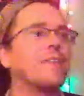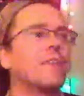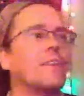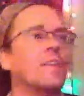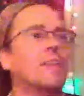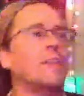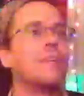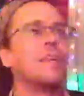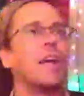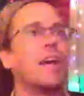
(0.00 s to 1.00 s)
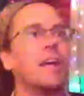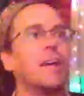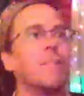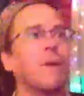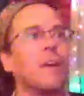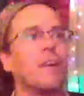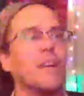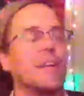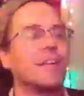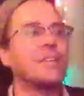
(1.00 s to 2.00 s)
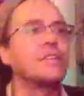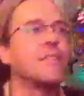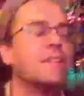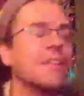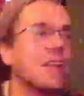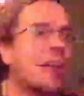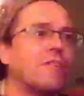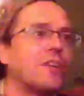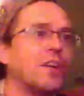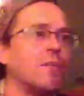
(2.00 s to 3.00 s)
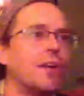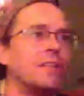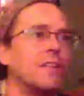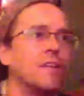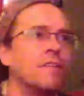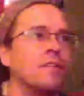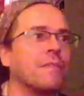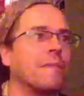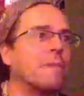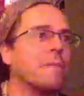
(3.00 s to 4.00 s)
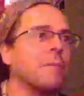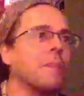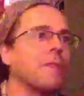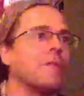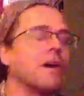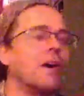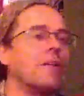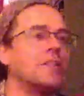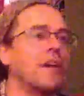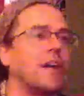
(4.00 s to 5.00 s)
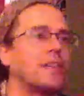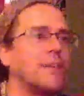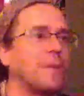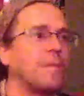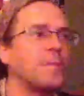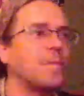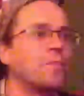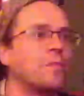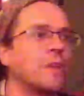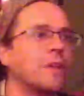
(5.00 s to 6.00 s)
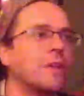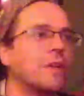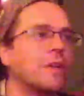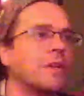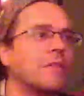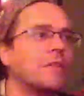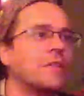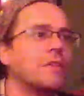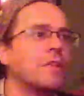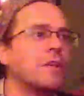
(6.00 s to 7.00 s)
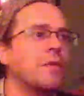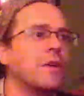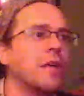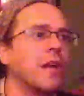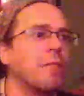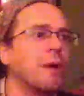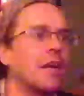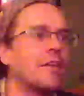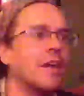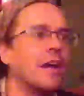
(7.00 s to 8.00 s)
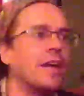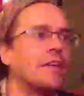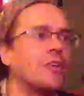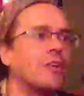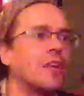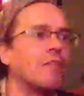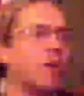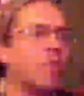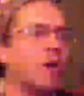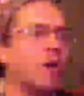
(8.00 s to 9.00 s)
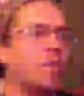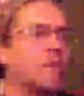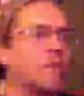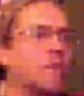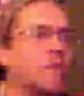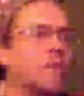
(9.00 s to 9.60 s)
Good night, Marcus. Have a good one, dude. Always awesome. Do you think one day mankind could live on Mars?